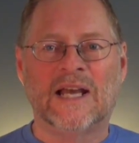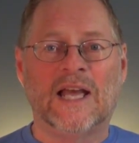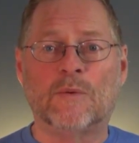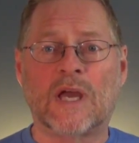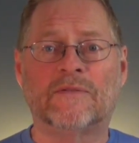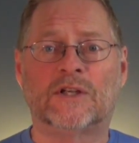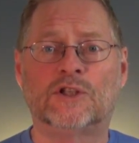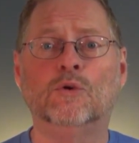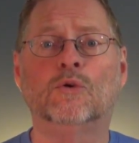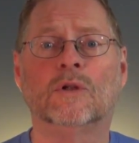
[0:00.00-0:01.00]
And we have a
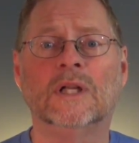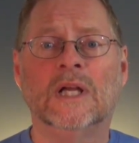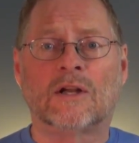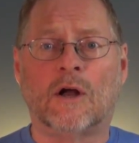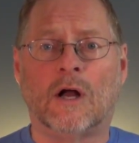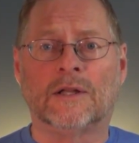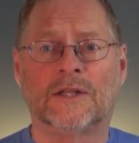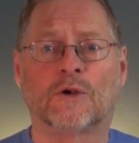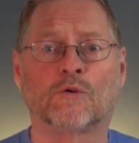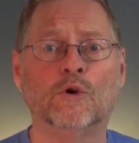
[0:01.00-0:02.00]
tool called
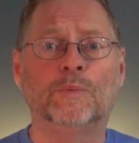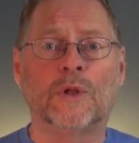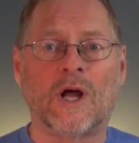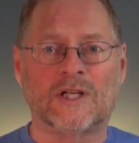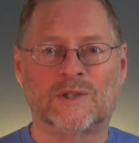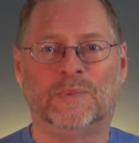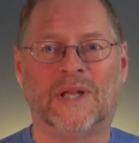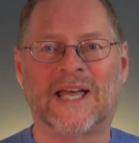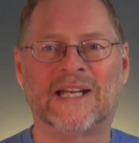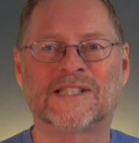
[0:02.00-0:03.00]
the Group Launch Plan.